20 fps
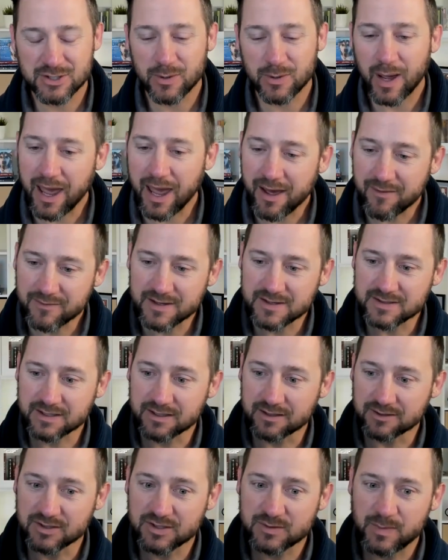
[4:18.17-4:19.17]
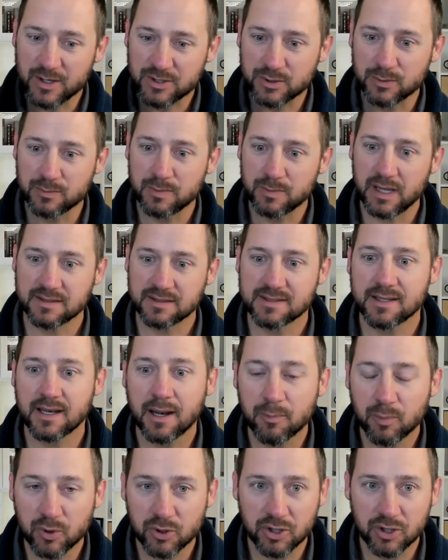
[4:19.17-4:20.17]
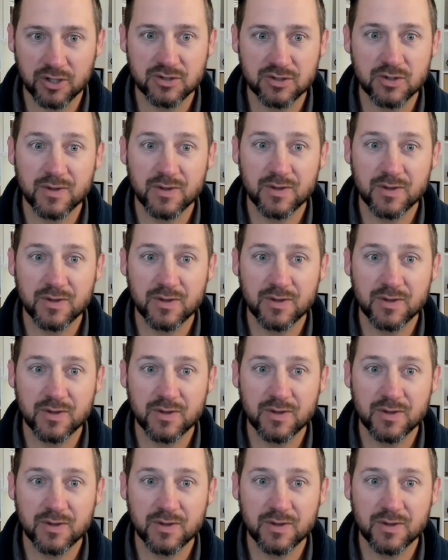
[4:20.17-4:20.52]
So I have these little special mittens that I put on.